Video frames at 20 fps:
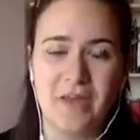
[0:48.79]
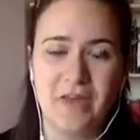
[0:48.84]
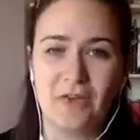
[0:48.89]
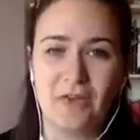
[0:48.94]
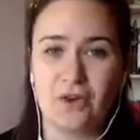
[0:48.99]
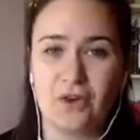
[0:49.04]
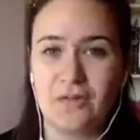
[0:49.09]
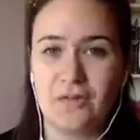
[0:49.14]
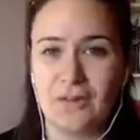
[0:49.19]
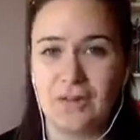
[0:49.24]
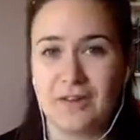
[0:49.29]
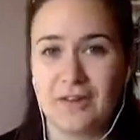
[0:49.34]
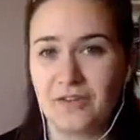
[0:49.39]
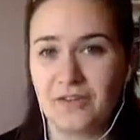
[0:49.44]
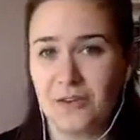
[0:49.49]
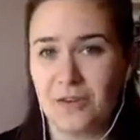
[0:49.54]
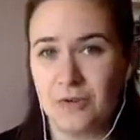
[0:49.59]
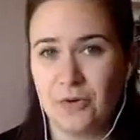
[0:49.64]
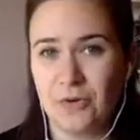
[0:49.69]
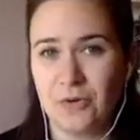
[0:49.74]
travelling
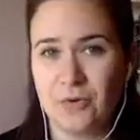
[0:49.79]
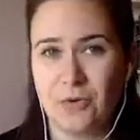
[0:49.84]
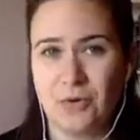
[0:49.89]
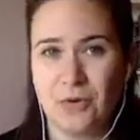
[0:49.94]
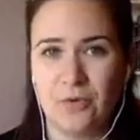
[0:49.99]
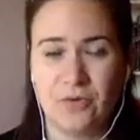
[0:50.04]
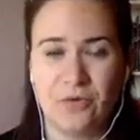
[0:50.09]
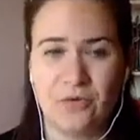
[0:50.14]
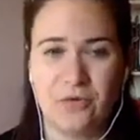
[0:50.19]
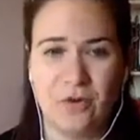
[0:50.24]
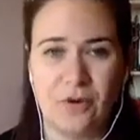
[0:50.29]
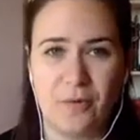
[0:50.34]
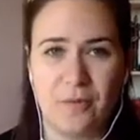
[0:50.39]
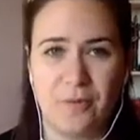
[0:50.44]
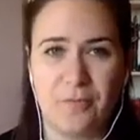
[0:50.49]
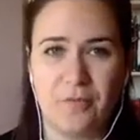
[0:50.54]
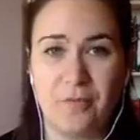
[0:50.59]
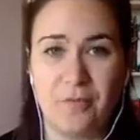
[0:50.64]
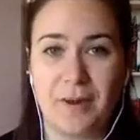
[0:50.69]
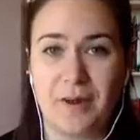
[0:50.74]
to or
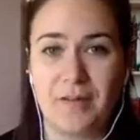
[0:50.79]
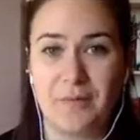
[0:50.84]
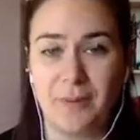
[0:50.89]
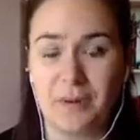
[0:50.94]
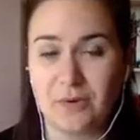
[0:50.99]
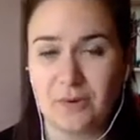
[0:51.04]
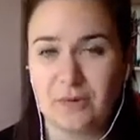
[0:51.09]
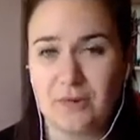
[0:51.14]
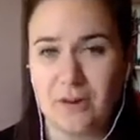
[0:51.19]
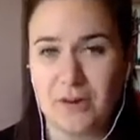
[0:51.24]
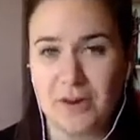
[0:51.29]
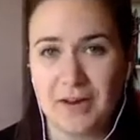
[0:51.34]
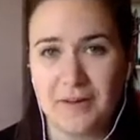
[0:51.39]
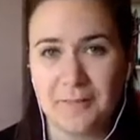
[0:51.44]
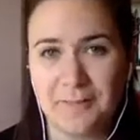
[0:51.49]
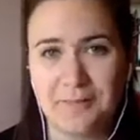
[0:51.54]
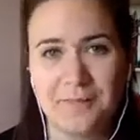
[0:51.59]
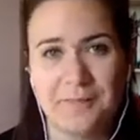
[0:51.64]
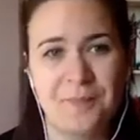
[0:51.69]
from the place where you're studying.